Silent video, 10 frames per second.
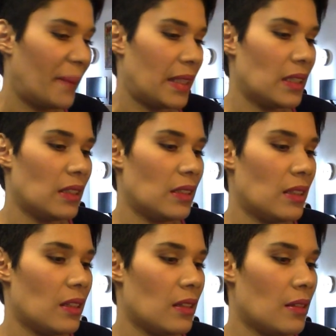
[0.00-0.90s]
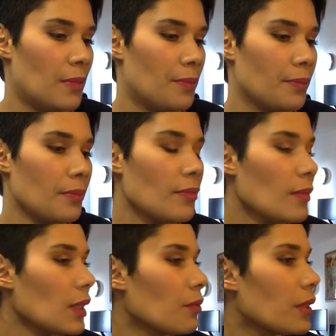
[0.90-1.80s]
This is the
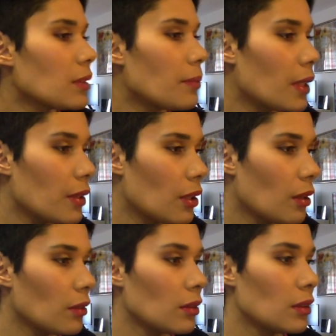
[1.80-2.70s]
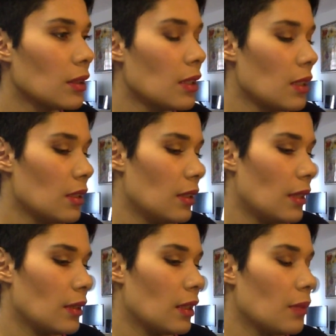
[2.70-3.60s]
raspberry color
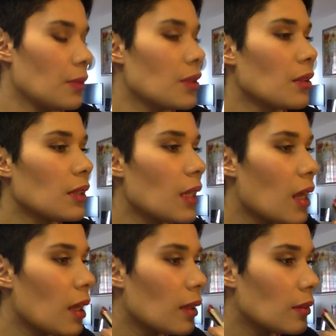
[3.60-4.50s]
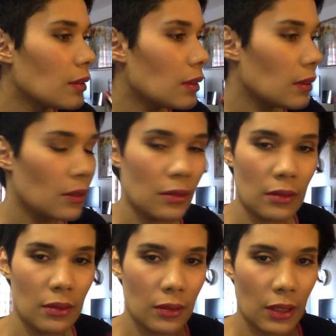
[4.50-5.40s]
that comes on a
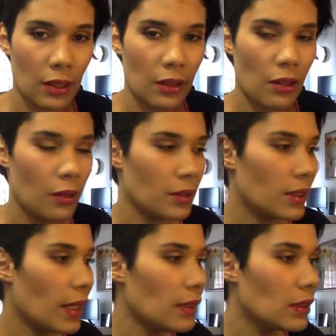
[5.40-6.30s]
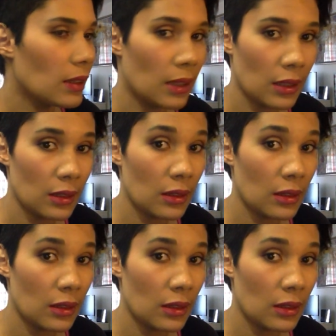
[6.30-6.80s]
whole set kit.